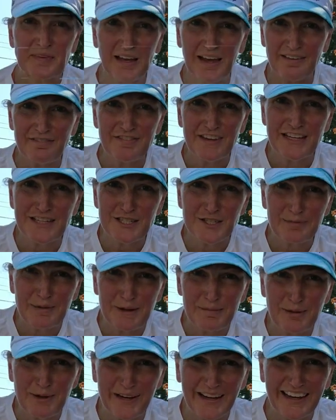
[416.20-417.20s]
I finished
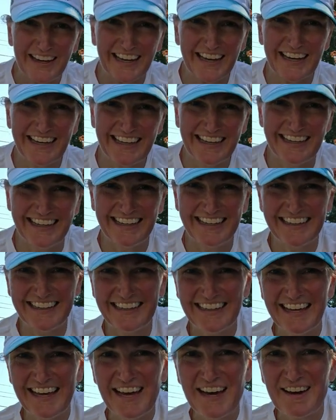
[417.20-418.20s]
my brick. I'm
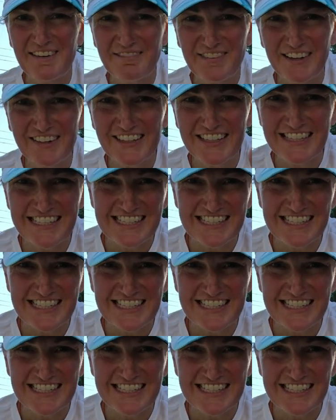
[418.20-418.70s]
very